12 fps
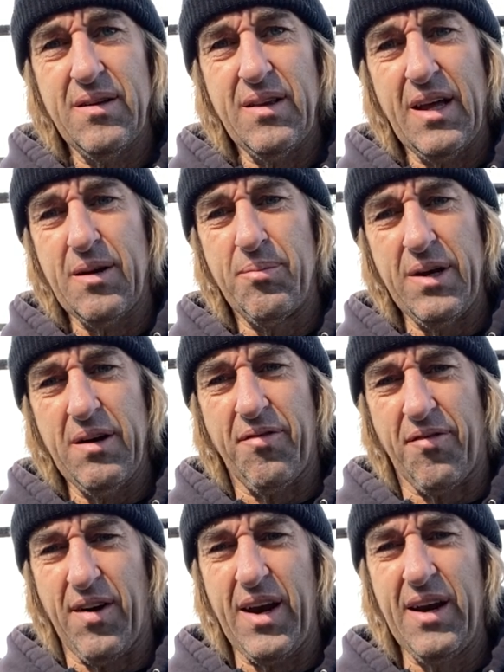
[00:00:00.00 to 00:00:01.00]
like be
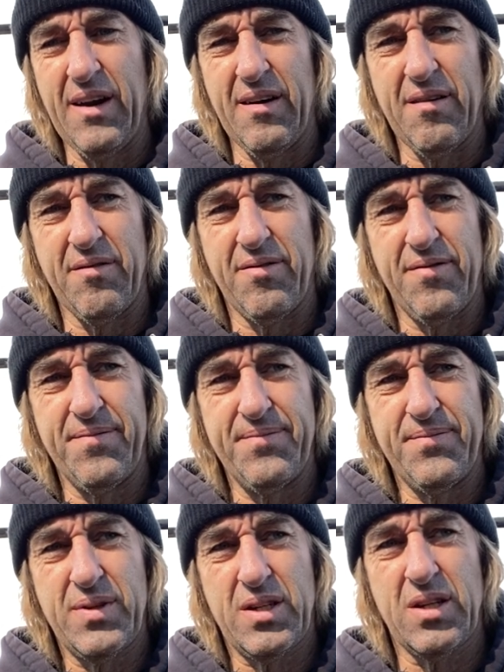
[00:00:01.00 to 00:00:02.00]
afraid of
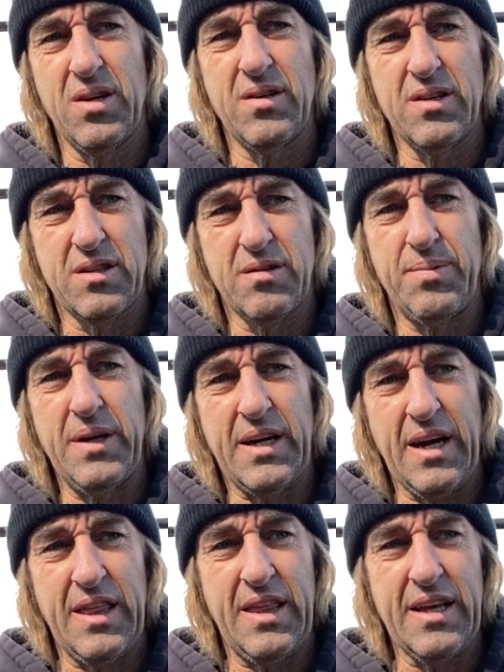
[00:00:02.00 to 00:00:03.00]
so to
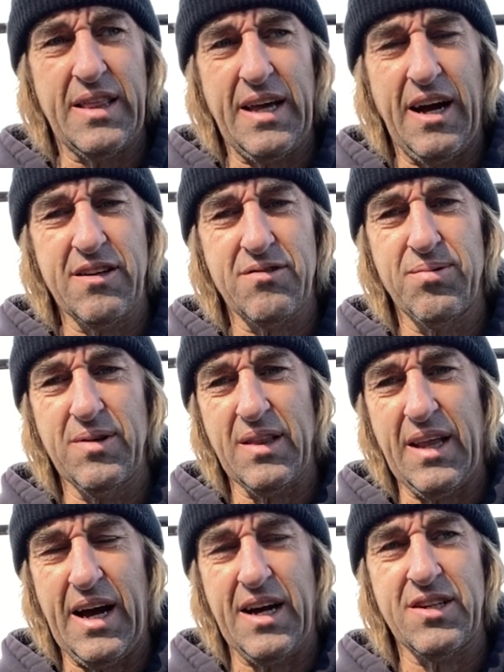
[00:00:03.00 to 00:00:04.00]
speak. I think that's what
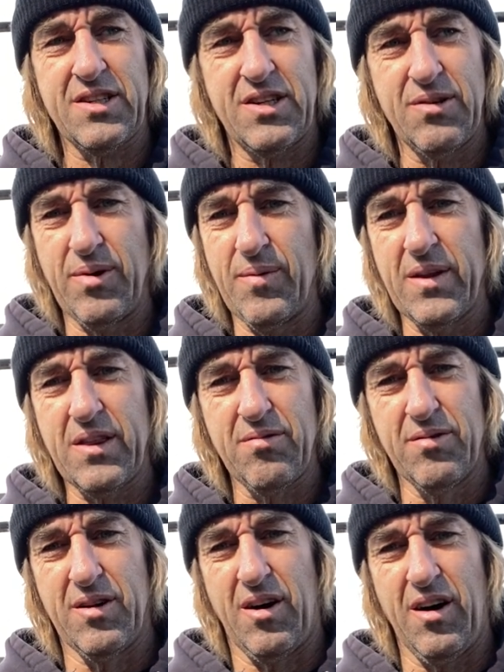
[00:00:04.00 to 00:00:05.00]
last year, we went
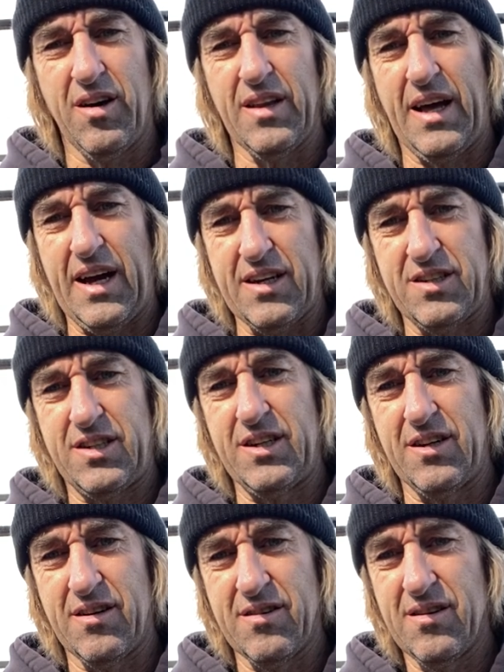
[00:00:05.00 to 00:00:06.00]
through it all last
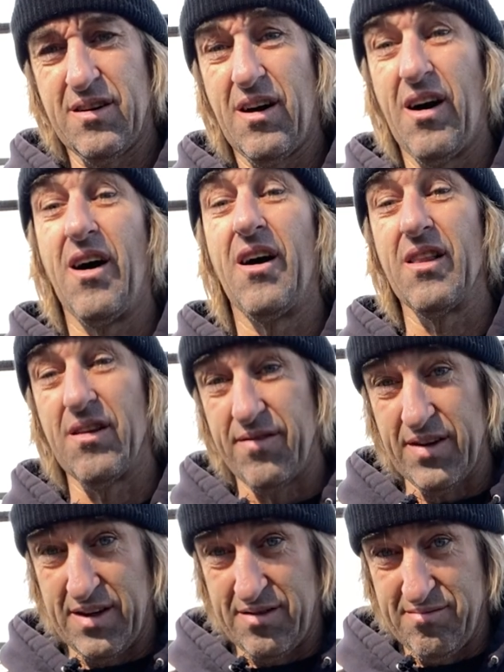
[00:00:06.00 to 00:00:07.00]
year, all of
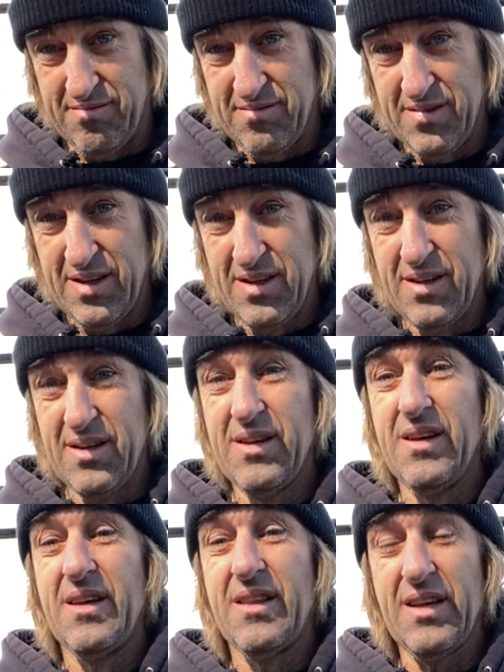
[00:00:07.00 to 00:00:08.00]
it.
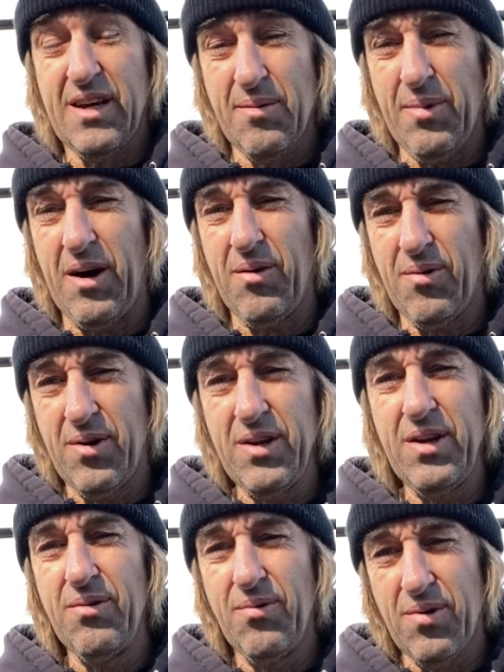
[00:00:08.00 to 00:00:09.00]
Think about where
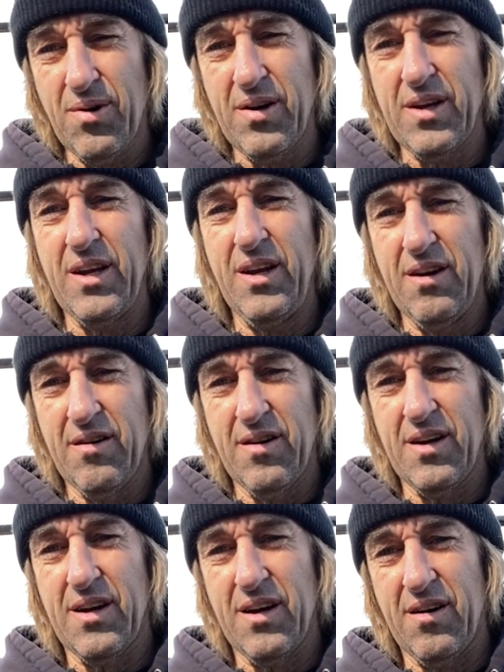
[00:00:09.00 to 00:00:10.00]
you were a year
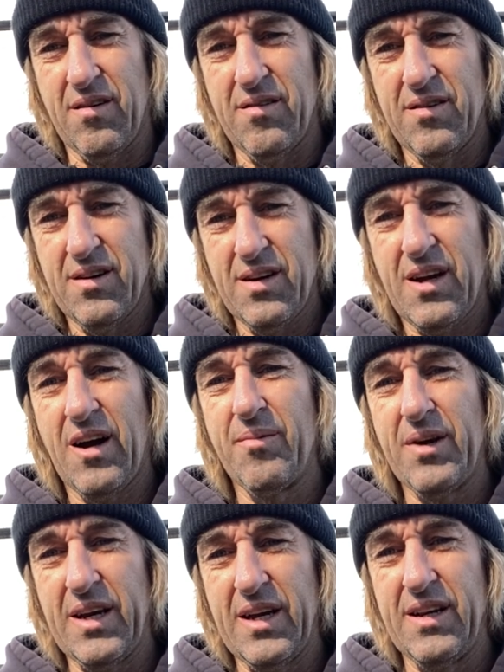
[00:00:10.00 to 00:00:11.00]
ago
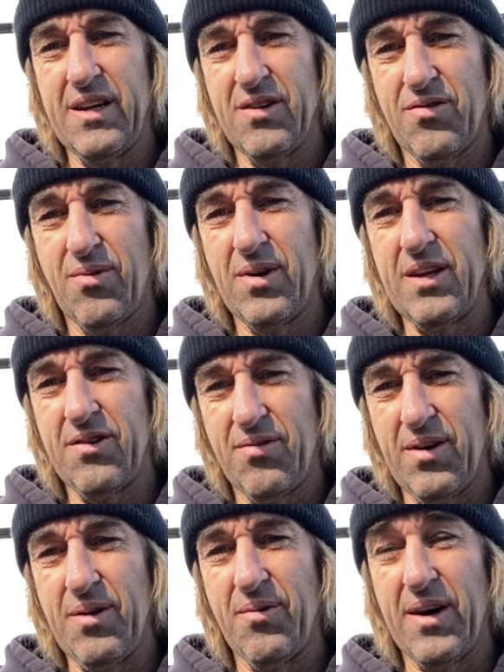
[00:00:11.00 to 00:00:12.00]
coming into
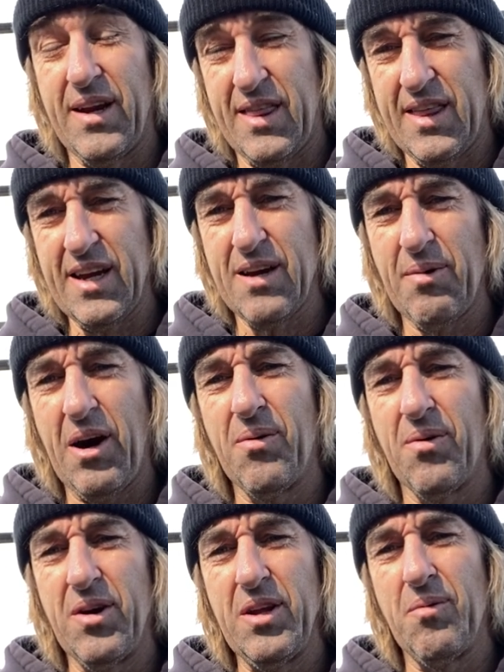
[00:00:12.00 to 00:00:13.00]
2021 and think about
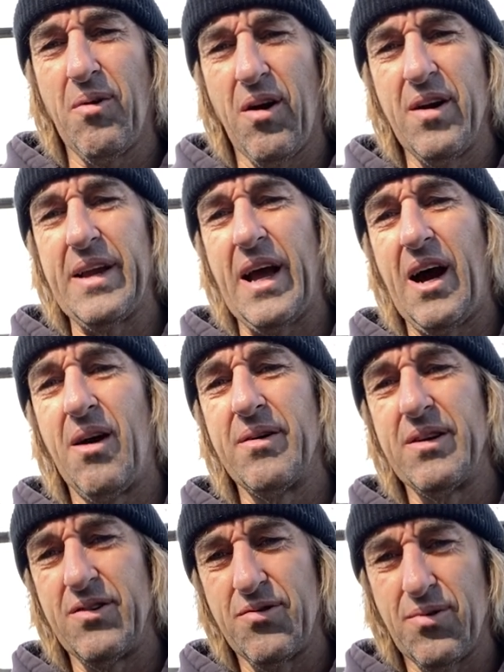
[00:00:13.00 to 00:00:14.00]
where you are now
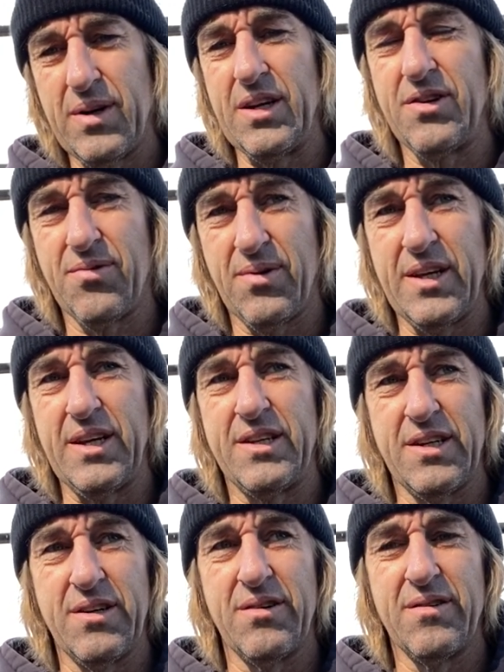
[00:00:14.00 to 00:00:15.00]
in
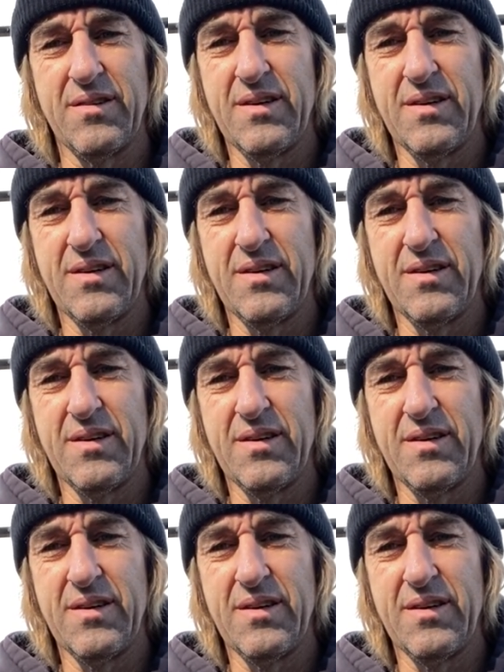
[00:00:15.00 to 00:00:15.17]
2022.